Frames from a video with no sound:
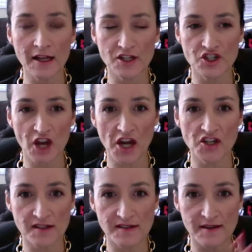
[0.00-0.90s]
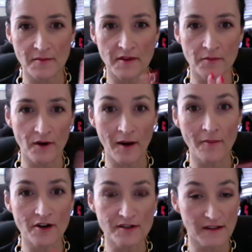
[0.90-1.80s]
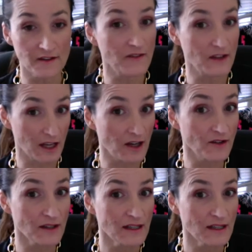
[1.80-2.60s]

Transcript: changes some of the parameters in the video,